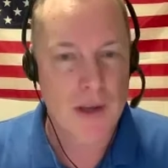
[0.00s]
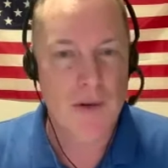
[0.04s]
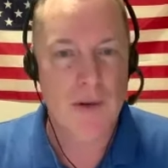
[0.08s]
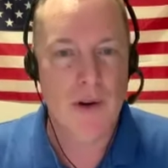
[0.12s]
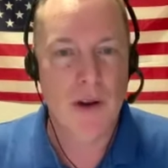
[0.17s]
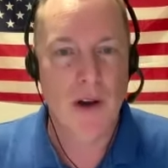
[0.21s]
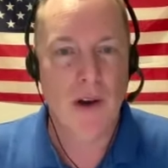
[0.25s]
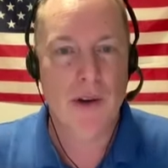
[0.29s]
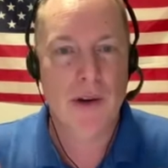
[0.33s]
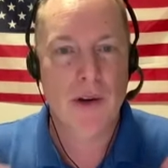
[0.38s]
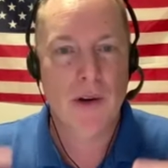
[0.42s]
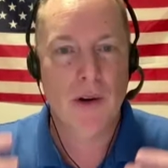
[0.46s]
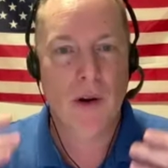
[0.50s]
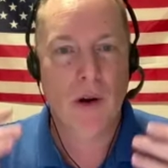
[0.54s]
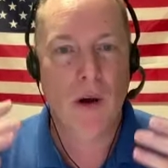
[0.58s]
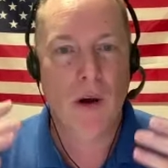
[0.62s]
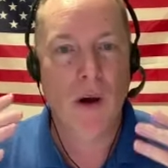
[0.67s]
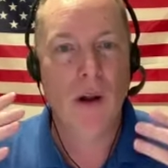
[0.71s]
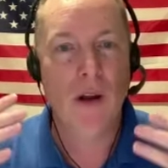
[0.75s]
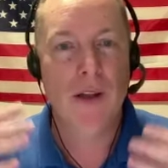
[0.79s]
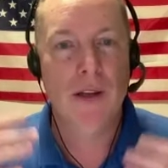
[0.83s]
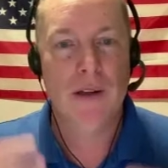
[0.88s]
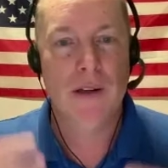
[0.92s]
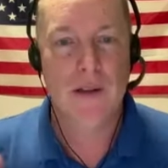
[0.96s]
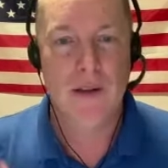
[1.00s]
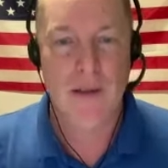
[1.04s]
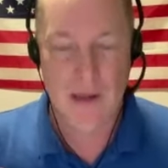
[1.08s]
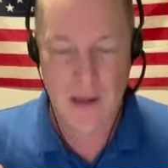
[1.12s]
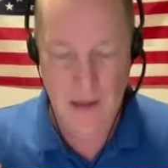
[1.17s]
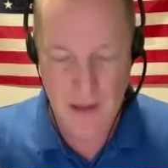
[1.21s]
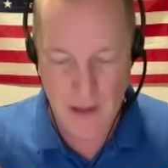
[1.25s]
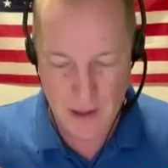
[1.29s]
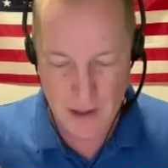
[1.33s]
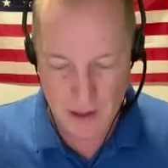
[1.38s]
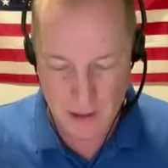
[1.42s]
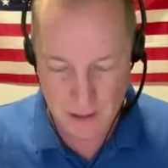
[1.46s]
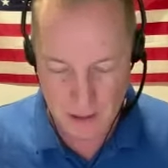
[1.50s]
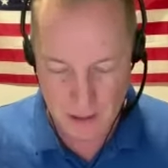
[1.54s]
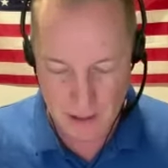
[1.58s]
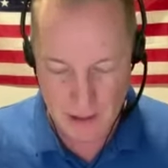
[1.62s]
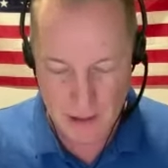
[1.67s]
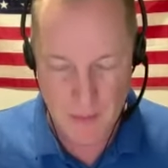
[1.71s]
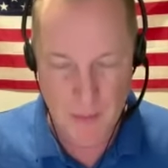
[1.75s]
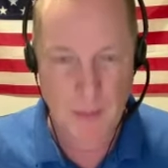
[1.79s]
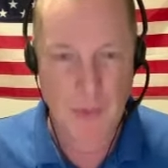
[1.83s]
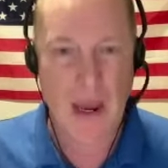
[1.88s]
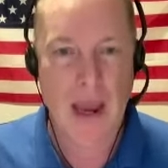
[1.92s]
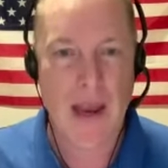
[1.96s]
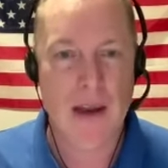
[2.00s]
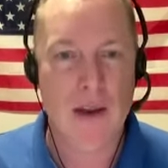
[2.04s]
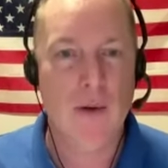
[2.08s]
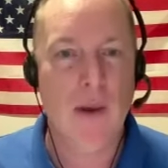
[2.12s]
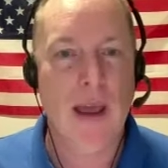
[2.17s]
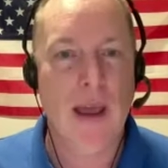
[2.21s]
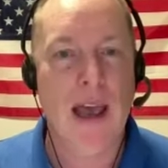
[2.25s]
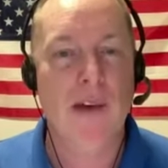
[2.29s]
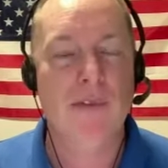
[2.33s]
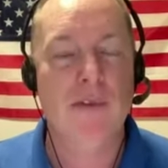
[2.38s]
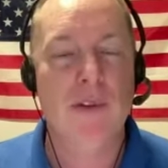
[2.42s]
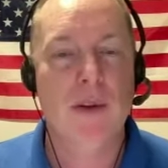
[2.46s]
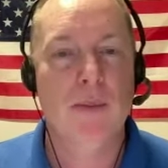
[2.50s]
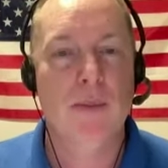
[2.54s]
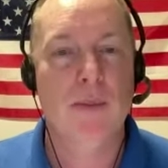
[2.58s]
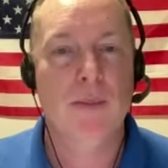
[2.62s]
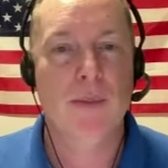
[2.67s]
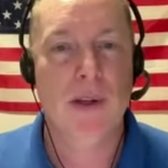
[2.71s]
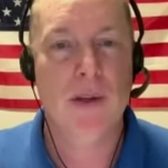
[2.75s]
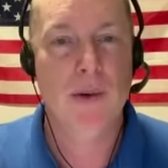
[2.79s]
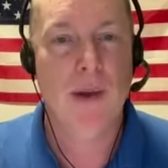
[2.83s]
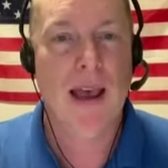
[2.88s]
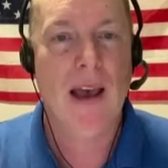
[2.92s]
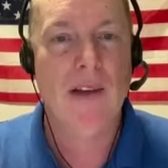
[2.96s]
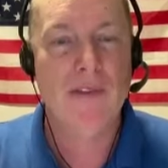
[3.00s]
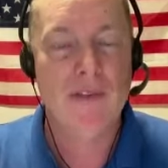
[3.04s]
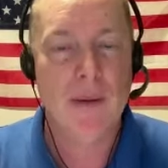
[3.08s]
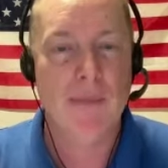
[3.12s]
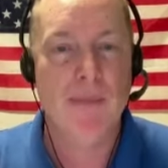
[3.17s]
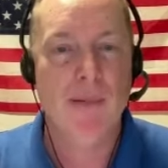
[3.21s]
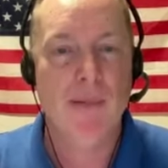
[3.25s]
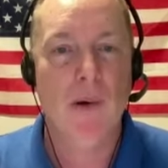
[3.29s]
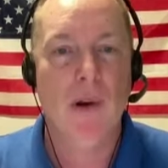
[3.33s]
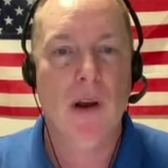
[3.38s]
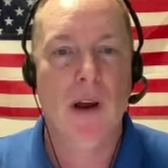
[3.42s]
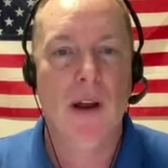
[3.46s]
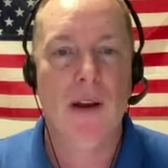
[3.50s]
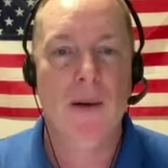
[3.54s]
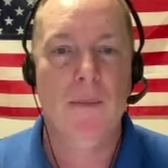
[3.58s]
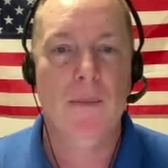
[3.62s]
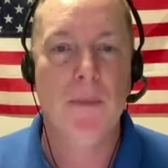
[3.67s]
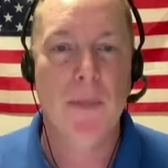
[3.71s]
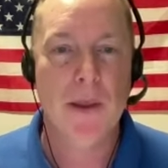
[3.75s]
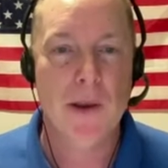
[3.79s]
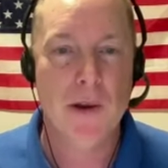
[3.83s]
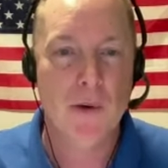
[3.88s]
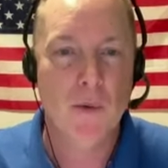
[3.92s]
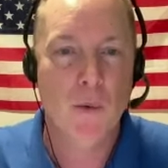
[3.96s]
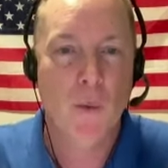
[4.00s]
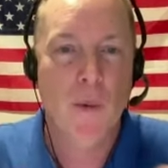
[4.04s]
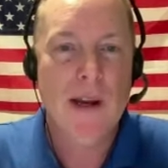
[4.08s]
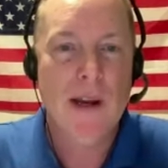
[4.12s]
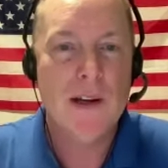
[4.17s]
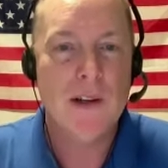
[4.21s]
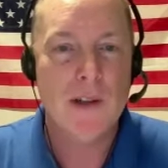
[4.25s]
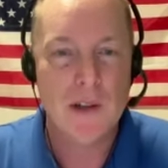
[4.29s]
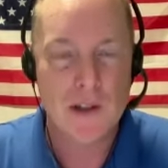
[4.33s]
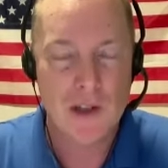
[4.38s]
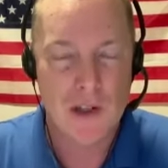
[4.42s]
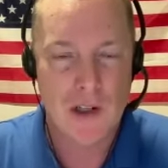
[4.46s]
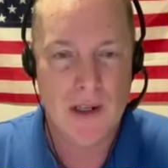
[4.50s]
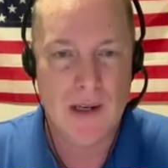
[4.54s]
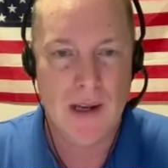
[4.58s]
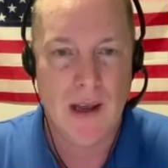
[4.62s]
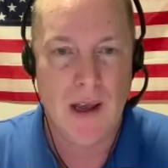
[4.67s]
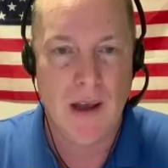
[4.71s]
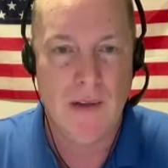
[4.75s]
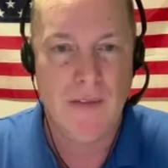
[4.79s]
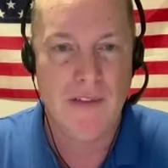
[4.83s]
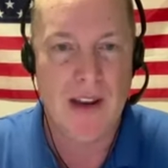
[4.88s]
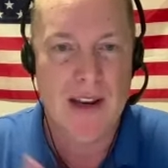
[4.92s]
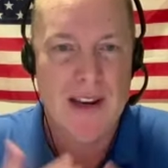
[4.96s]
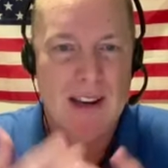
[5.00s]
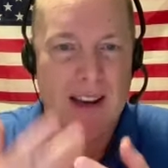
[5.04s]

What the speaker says: you're all in it, and you have to put on your winter stuff and